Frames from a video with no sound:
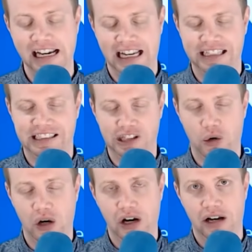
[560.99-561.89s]
And so
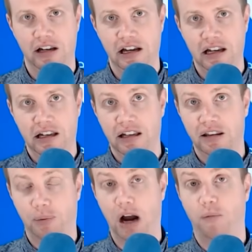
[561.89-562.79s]

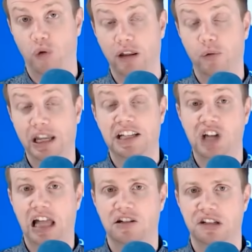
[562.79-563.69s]
the pro- one, one of the
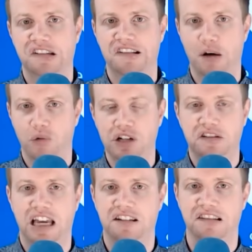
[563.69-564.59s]
challenges is that Windows
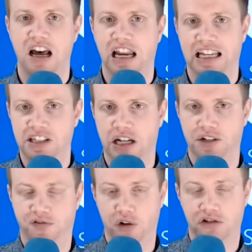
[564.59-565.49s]
10 is not a touch
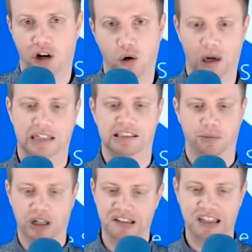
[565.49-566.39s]
first OS. And
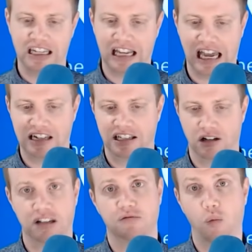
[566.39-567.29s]
what he's getting at here
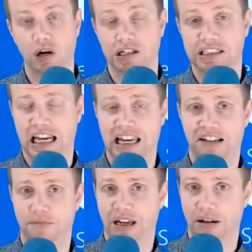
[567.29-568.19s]
is will Windows
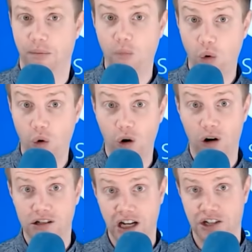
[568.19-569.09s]
10X make it
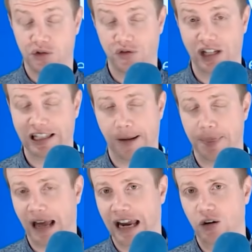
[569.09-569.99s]
more touch friendly?
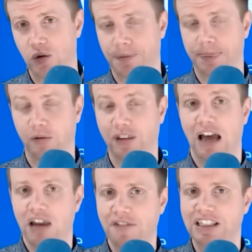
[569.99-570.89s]
I don't,
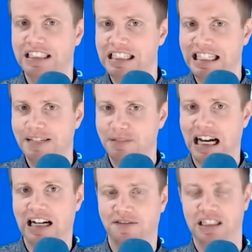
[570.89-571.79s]
without having deep
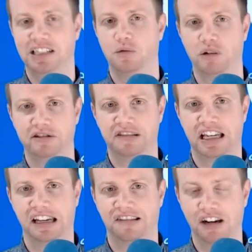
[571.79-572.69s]
dived into Windows
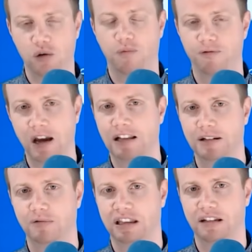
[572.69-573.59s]
10X, I know
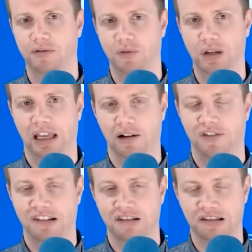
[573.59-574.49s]
vaguely what the
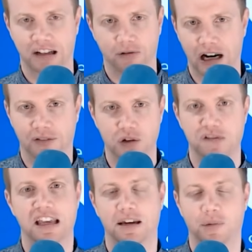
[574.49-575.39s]
interface looks like, right? I've
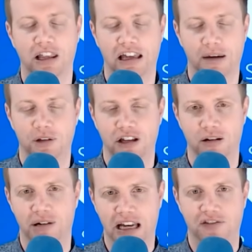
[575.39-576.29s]
used the
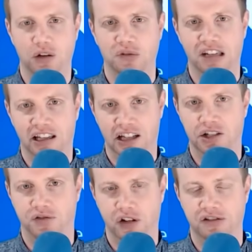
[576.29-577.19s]
emulator, but I haven't used it in a
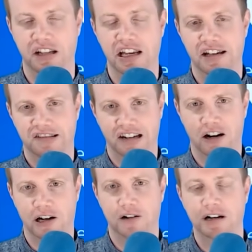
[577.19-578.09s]
touch first
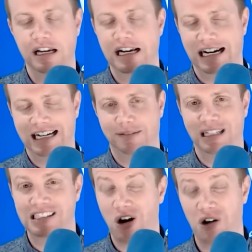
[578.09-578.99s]
scenario. Um,
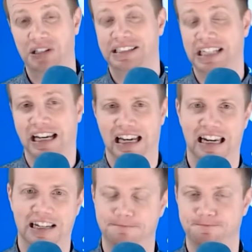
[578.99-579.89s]
it's hard to say.
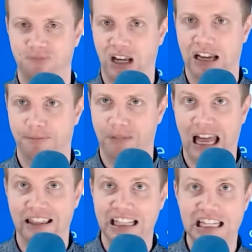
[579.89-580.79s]
And I, I,
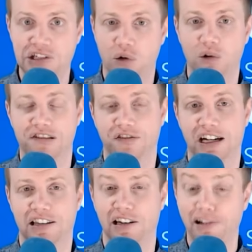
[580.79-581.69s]
I lean towards the
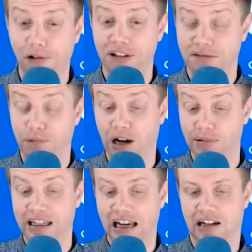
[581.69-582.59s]
fact that no, it's
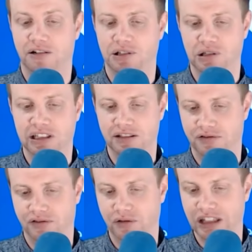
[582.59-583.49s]
probably not going to
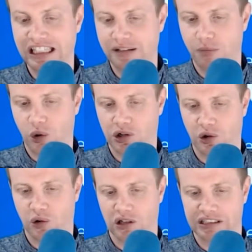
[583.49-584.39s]
leave, lean more
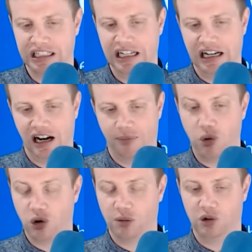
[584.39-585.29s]
towards uh,
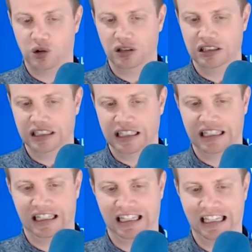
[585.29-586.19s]
portable
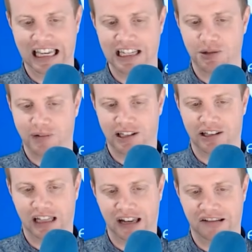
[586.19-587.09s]
uh, engagement
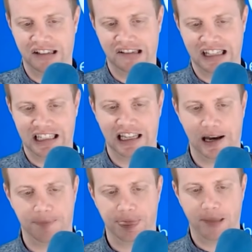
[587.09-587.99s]
as he's hinting
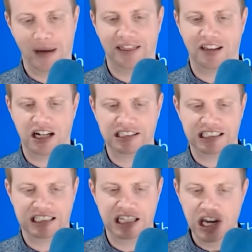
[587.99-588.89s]
at. Matt Dynas
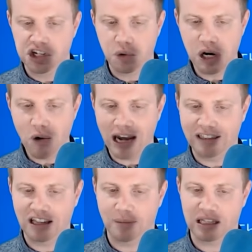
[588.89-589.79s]
says, do we know
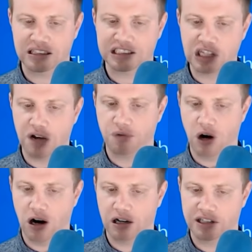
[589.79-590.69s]
anything about the software
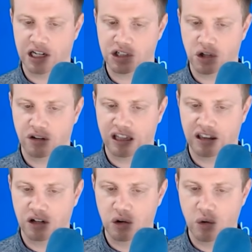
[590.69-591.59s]
architecture that
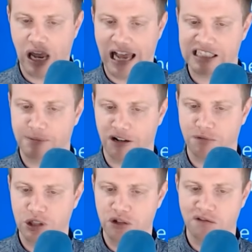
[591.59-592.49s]
the new Xbox
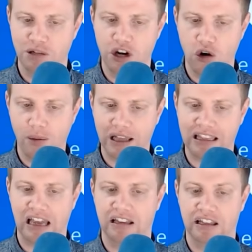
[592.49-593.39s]
will use? We know about
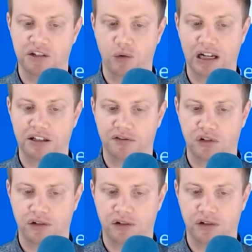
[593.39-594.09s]
the, the directive